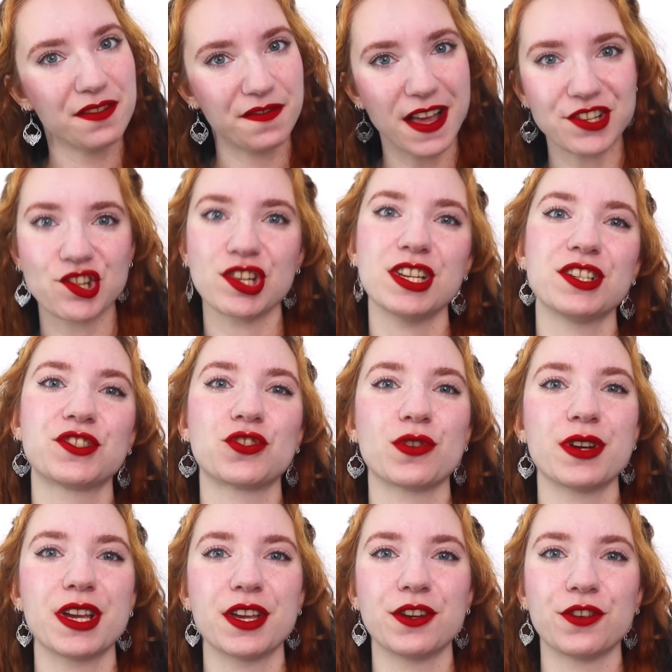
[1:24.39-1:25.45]
fashion
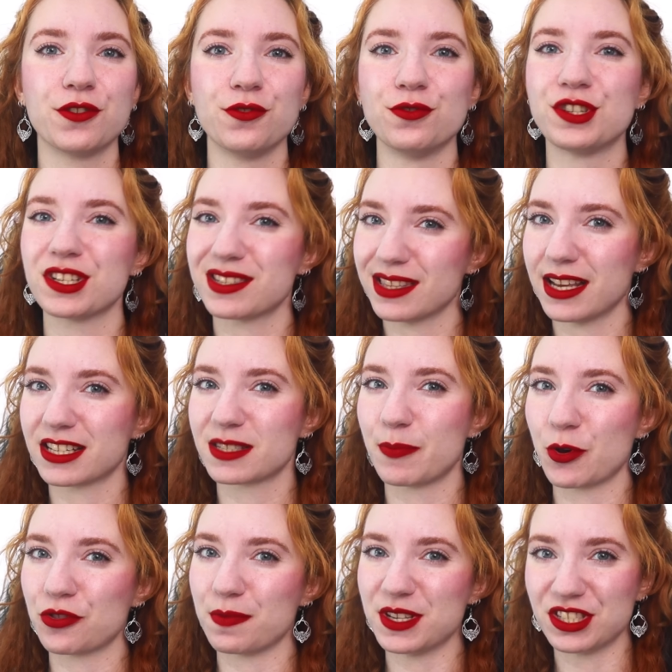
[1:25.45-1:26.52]
historian who dislikes
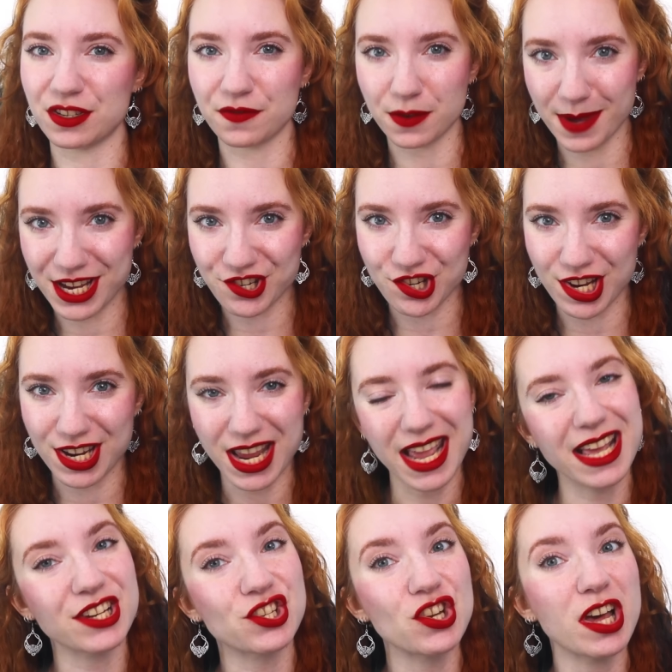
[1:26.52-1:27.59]
both misinformation
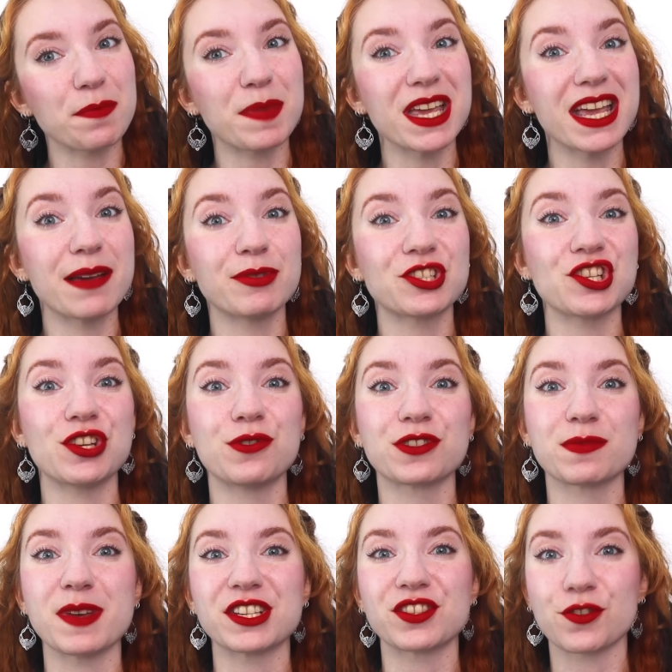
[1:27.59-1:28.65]
and not being able to
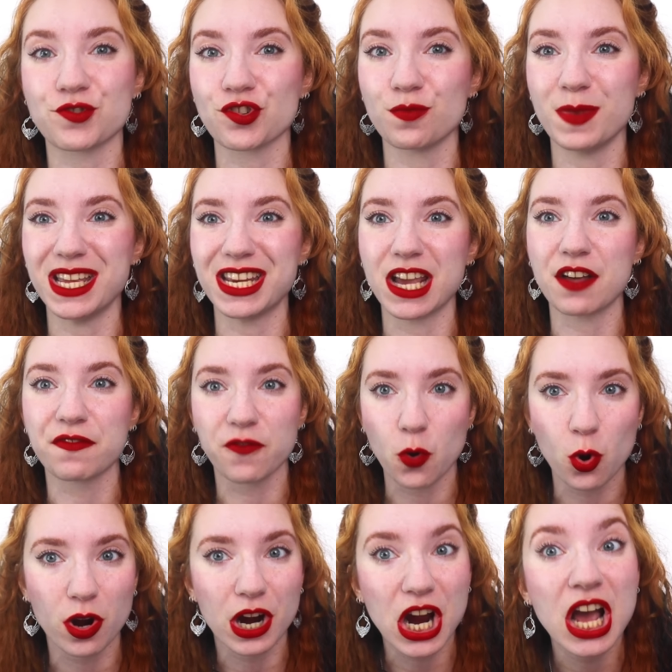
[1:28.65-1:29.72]
use my social media
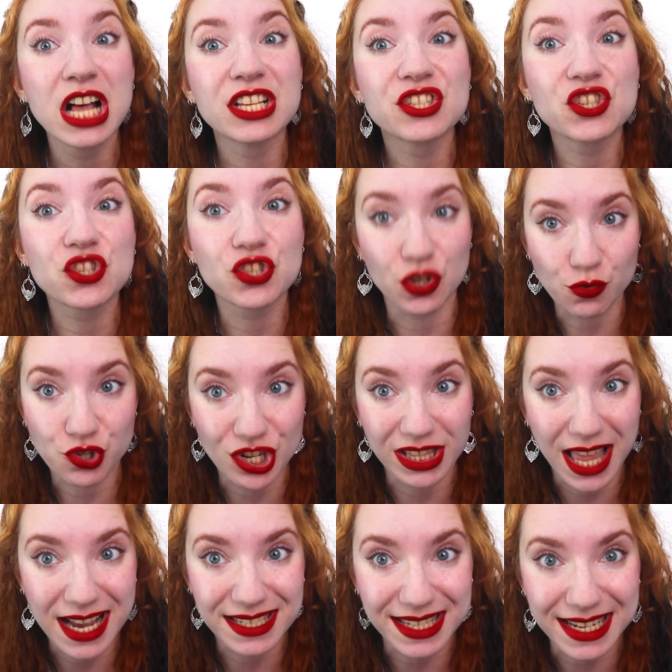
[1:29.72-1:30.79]
for
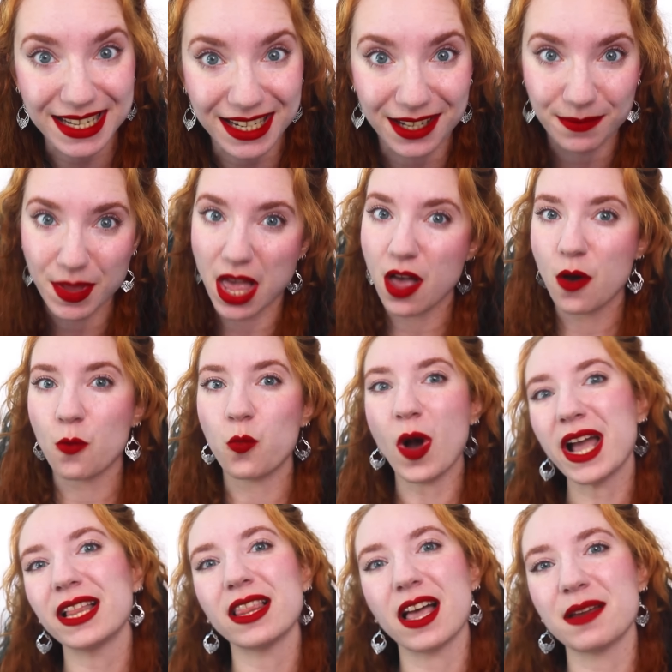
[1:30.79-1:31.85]
socializing.
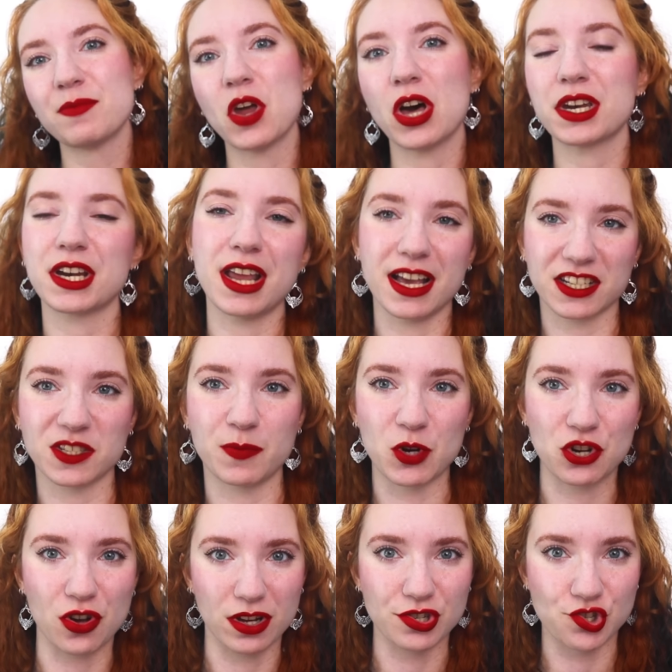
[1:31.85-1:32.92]
While I'm not an
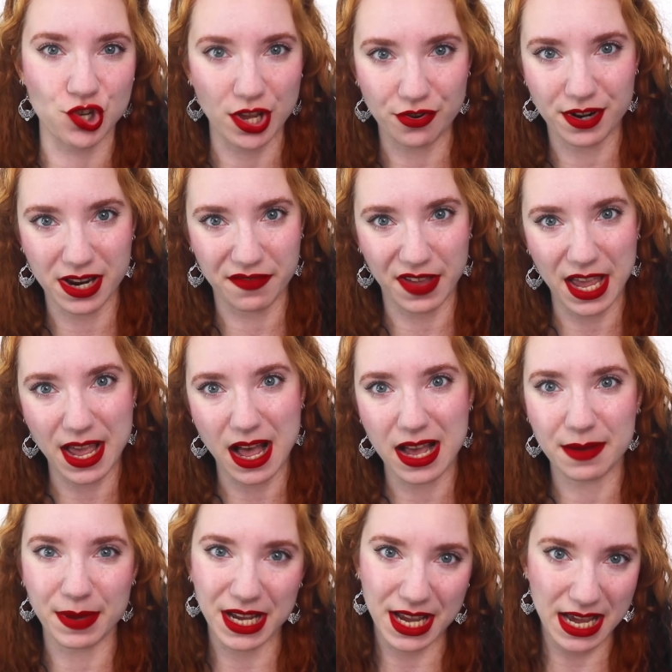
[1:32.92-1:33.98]
expert on generative
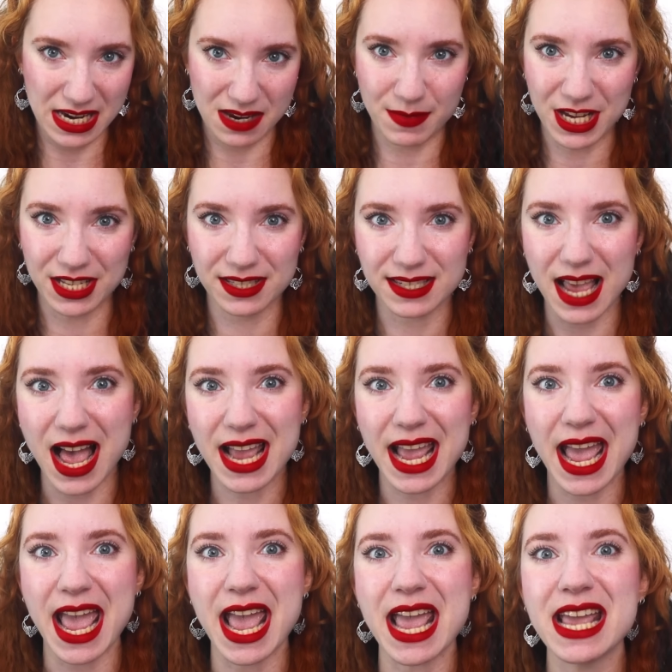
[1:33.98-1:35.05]
AI by any means,
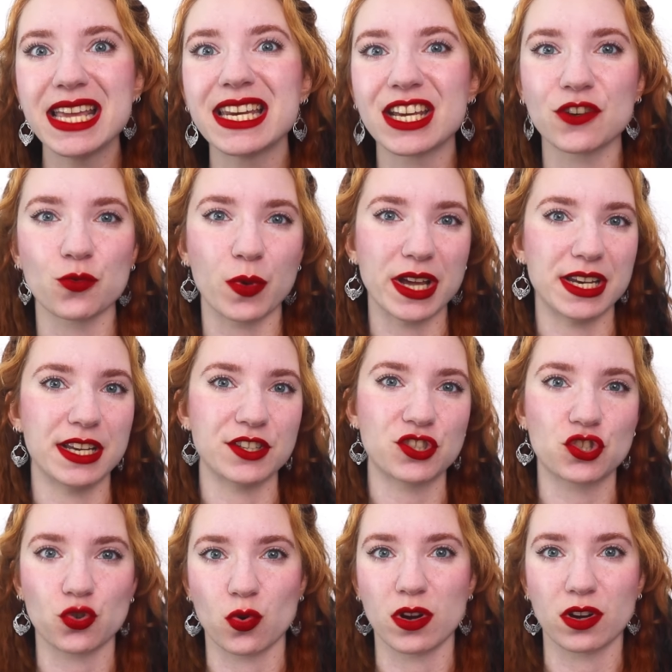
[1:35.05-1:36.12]
I hate it when
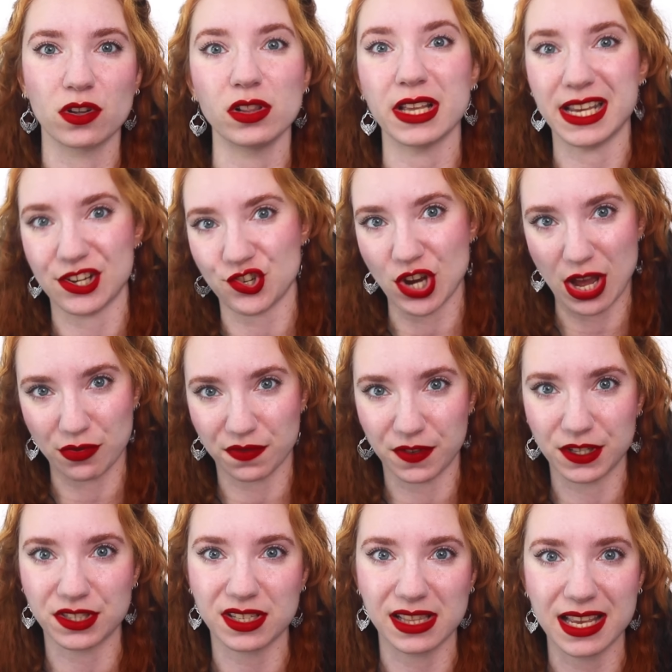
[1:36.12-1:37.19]
historical-ish
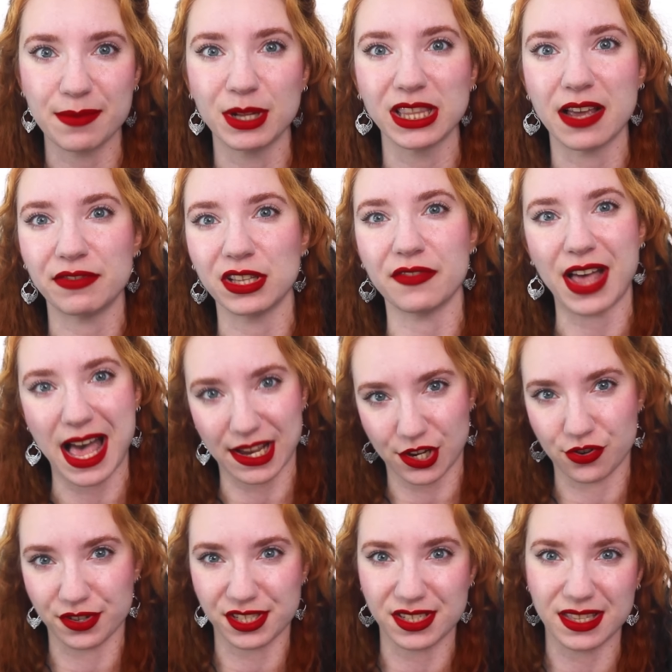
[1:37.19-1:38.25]
outfits claim a level of
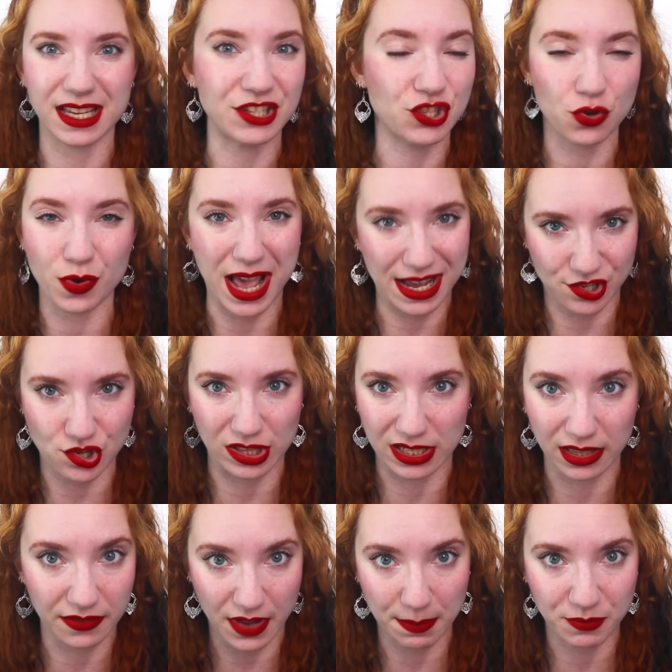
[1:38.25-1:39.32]
accuracy they don't
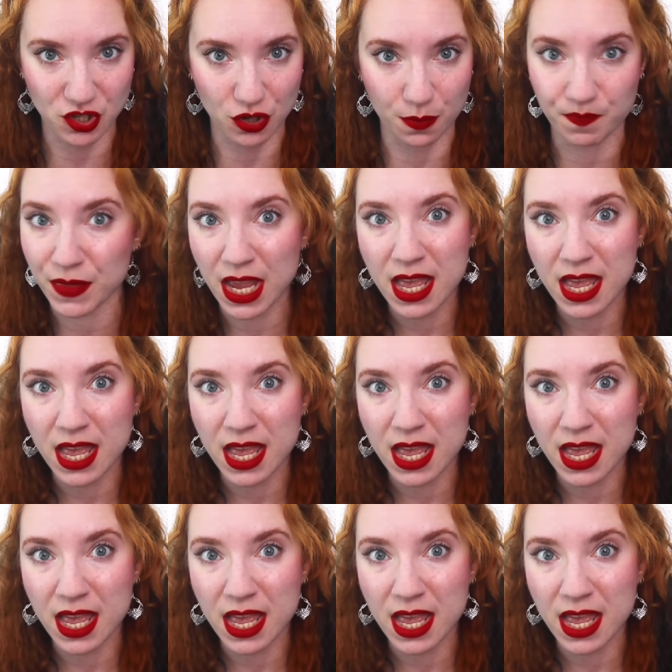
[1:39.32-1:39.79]
actually live up to.